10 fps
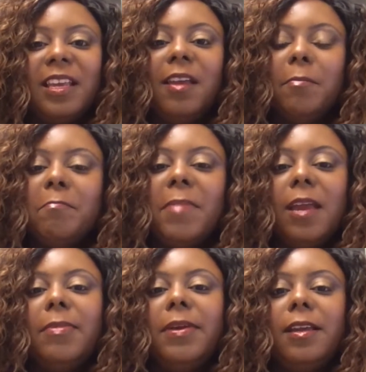
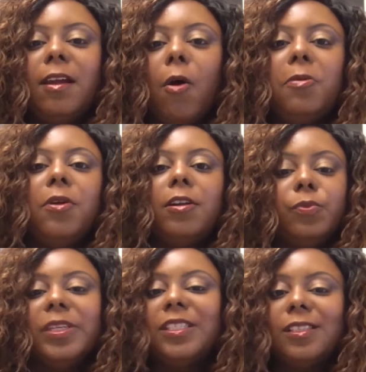maybe holding on to
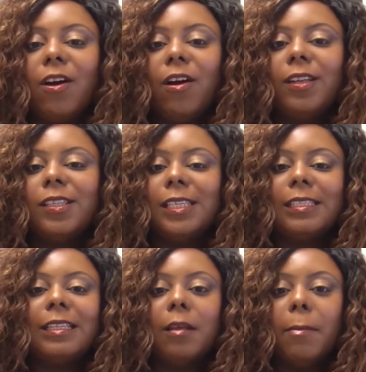business cards
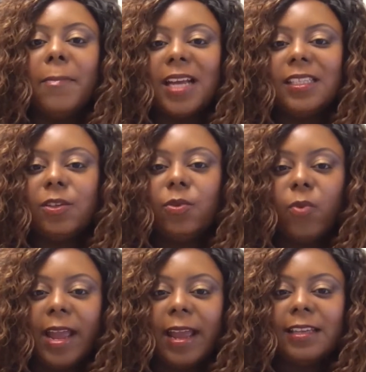isn't the best
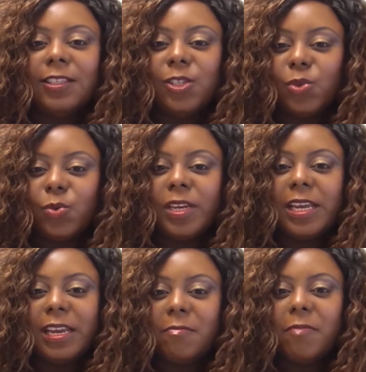way to
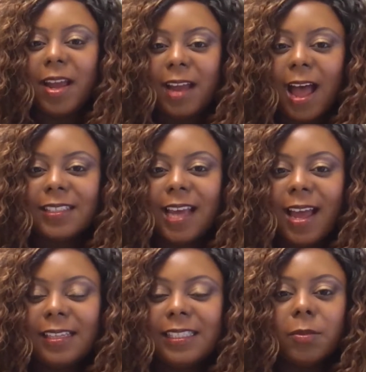keep my
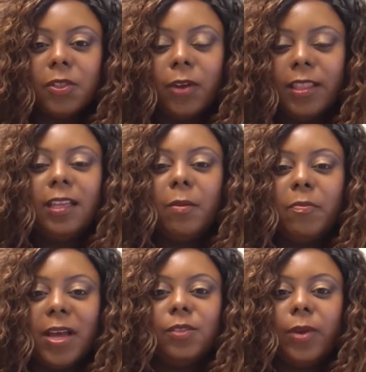contacts. So I think the
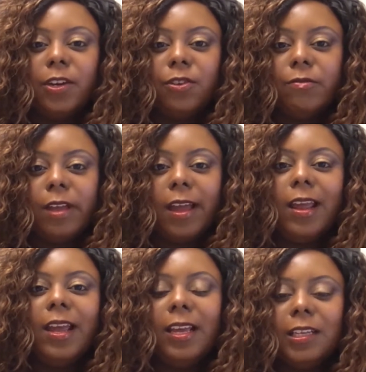best way to do that
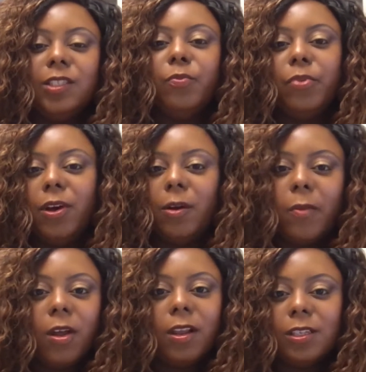is to put them
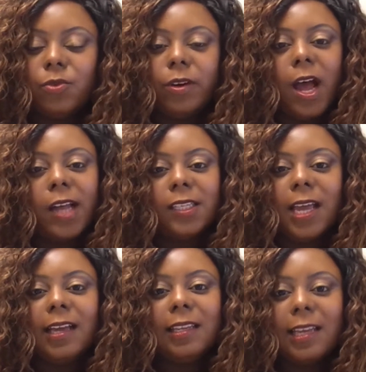all into a
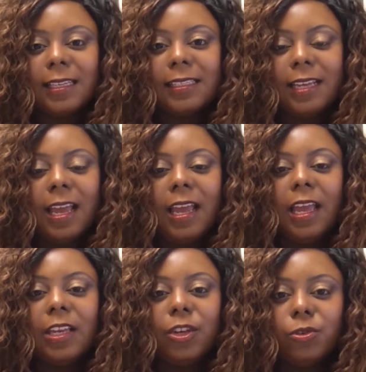contact list.
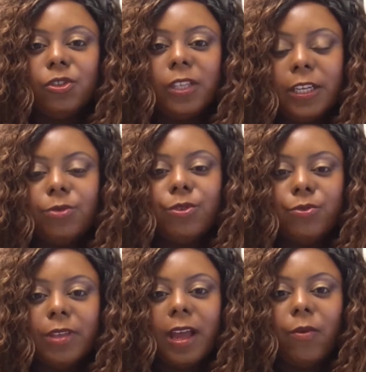And usually you
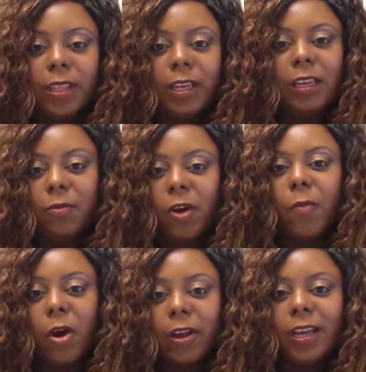do that with an email
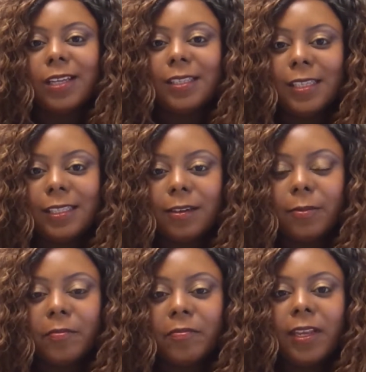marketing
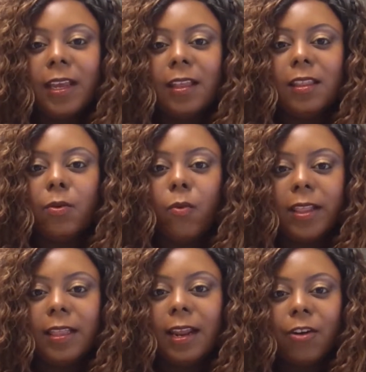system. The
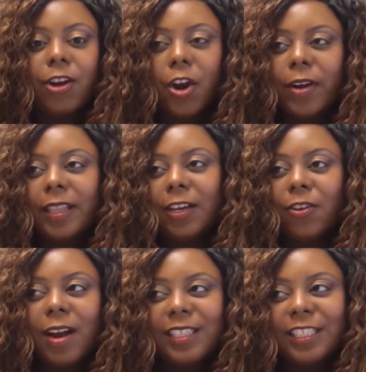one that I'm currently
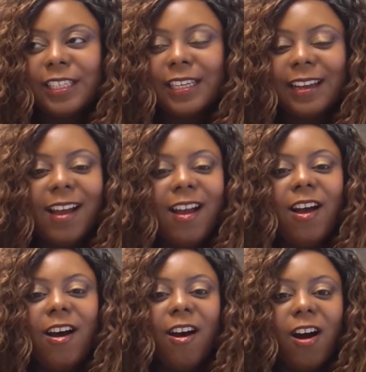crushing
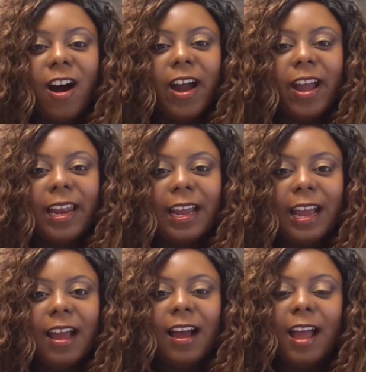on
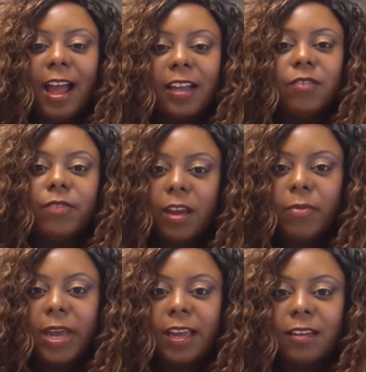
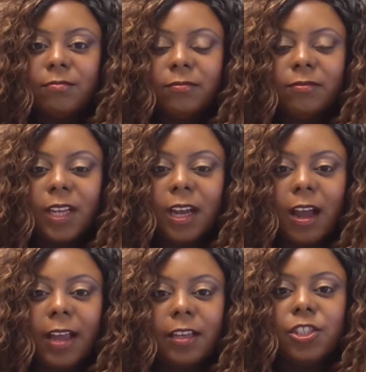ActiveCampaign.
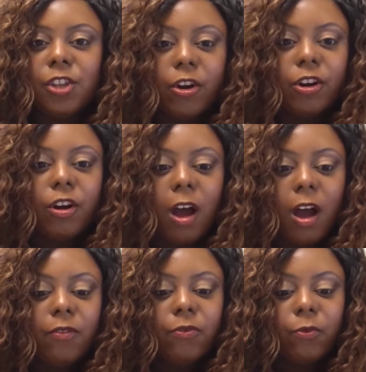I started
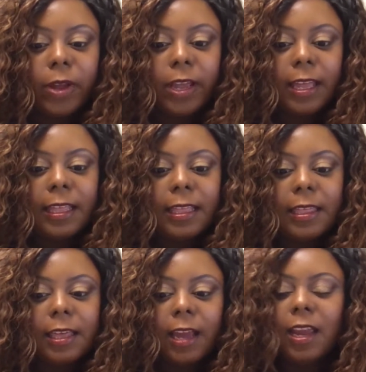off with,
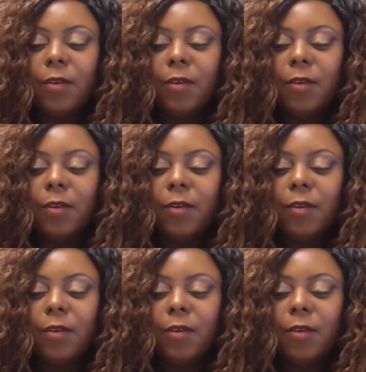I can't